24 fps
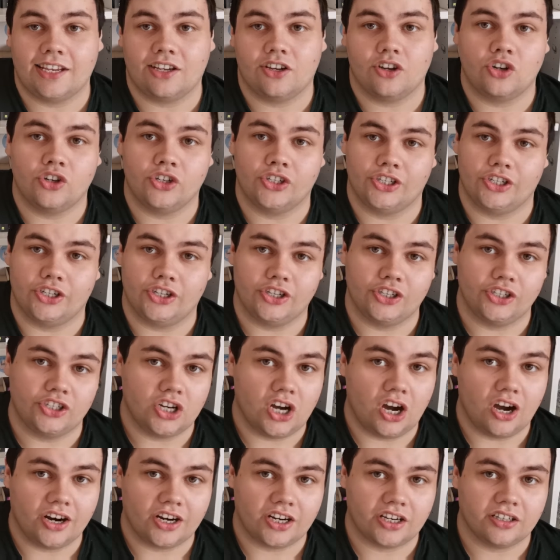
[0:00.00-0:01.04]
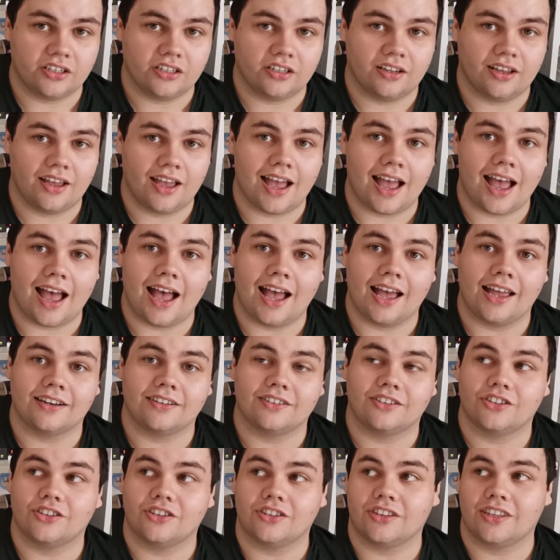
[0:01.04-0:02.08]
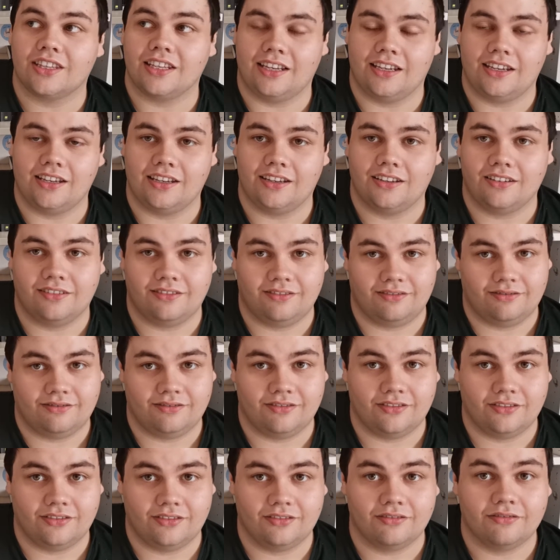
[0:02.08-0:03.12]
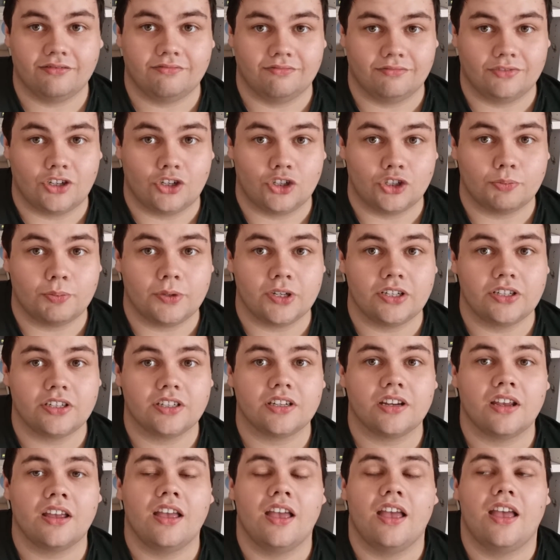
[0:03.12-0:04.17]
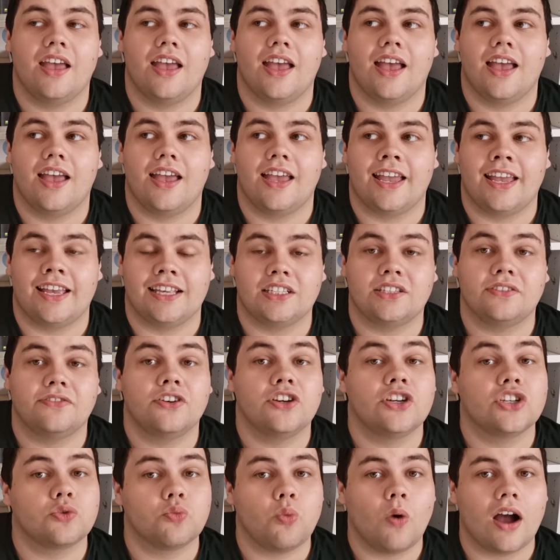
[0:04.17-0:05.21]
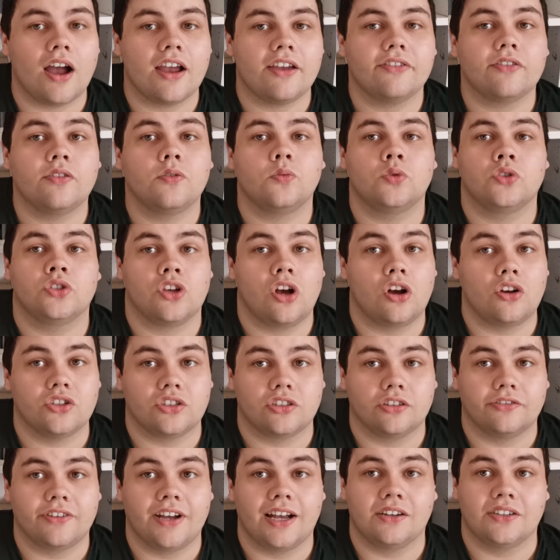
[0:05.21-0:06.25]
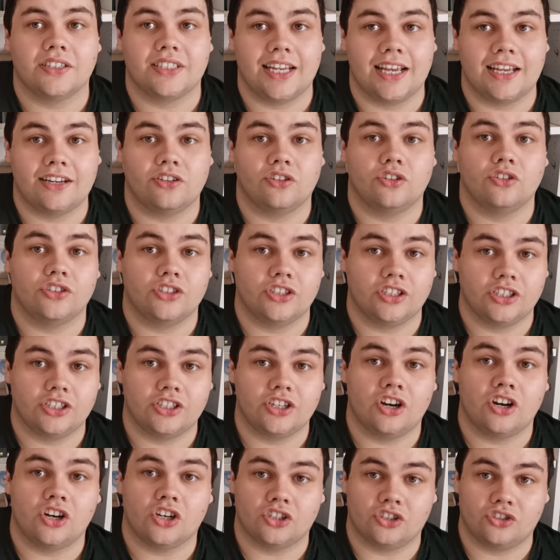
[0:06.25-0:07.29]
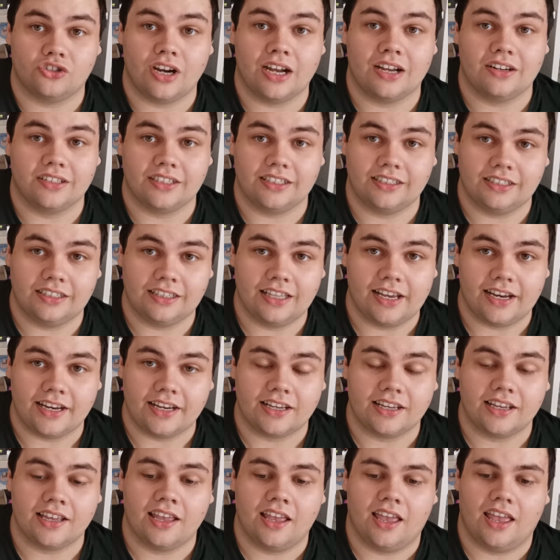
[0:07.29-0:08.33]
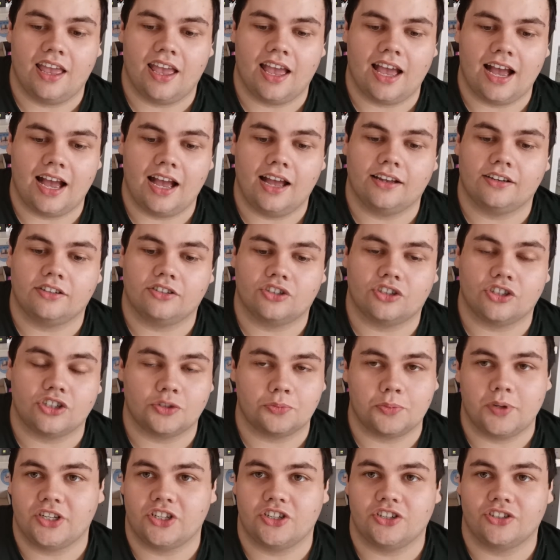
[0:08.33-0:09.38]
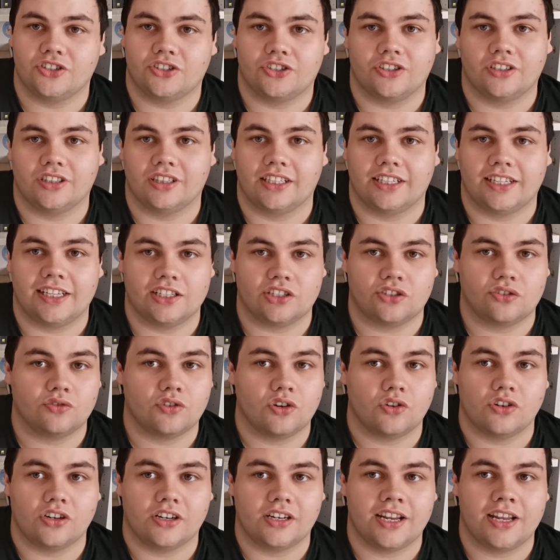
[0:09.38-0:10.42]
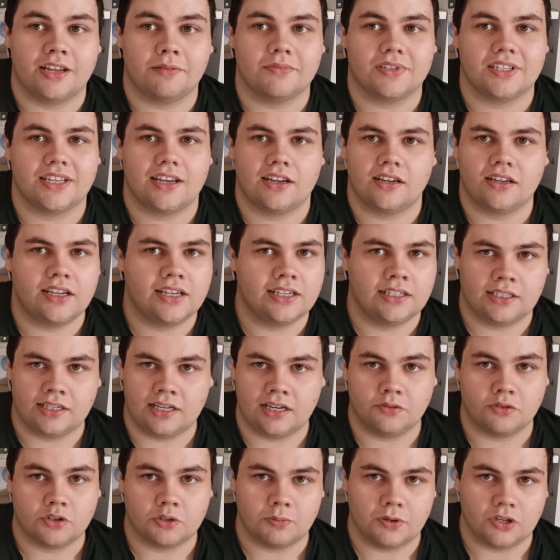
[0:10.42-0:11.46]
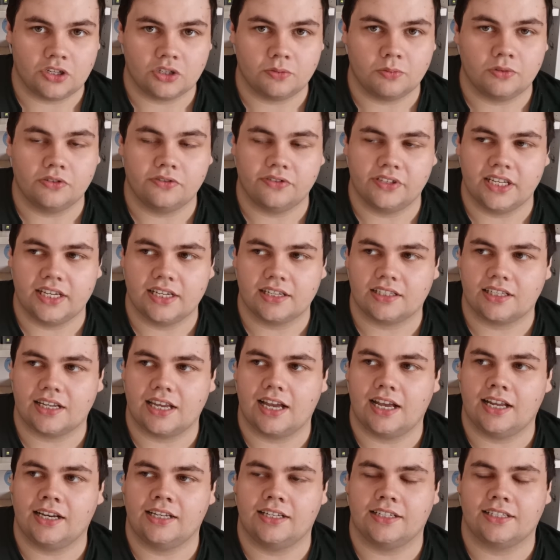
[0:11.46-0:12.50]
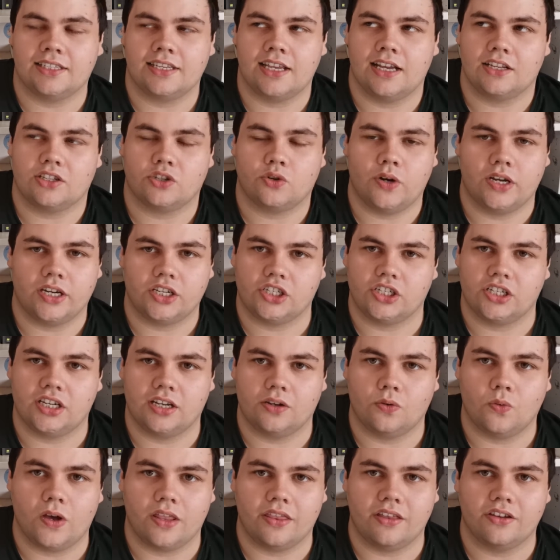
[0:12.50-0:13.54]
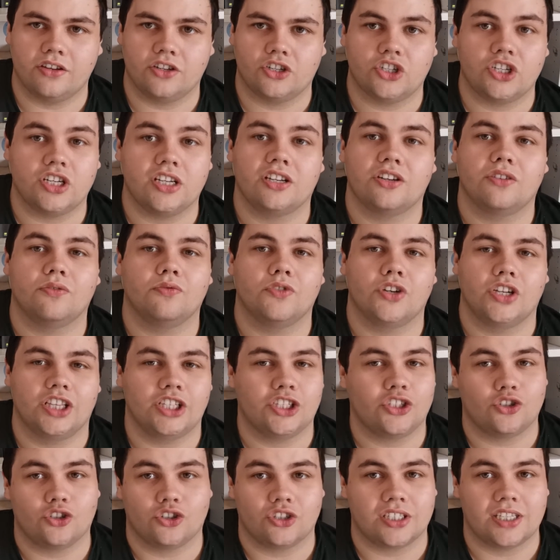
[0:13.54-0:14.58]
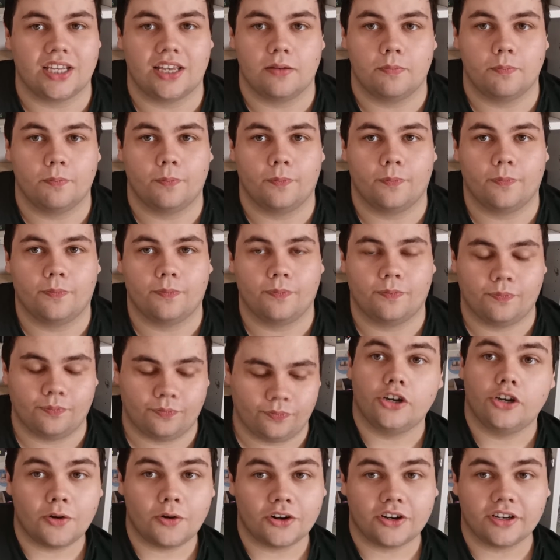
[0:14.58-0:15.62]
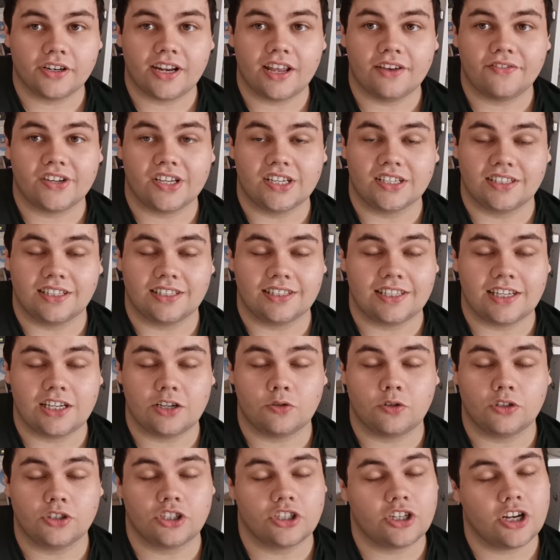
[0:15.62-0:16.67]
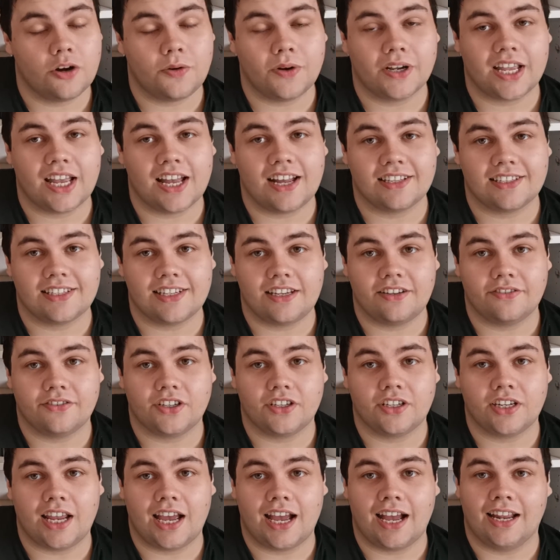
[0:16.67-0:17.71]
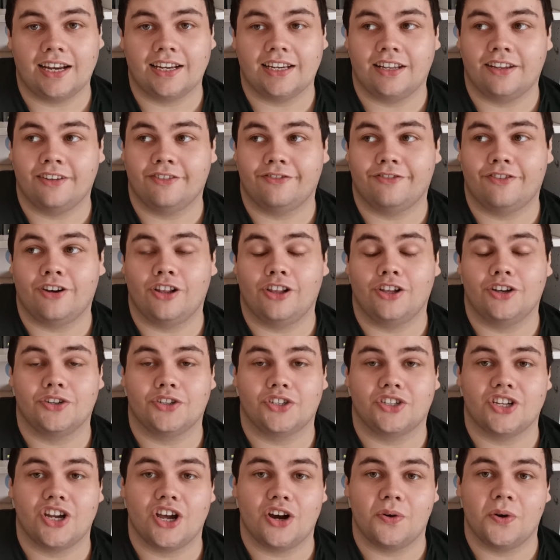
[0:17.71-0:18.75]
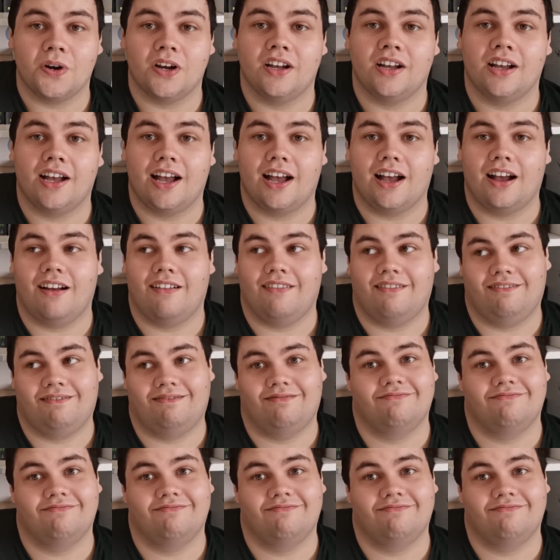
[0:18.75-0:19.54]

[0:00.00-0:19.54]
the lake under her dock. And the husband, his first wife, was also found dead under the dock, drowned in the lake. And suspicion suddenly gets thrown on him, saying, is he responsible for this? And it starts questioning whether she can really trust him. Noah Could Never is the sequel to Noah Can't Even, and it follows Noah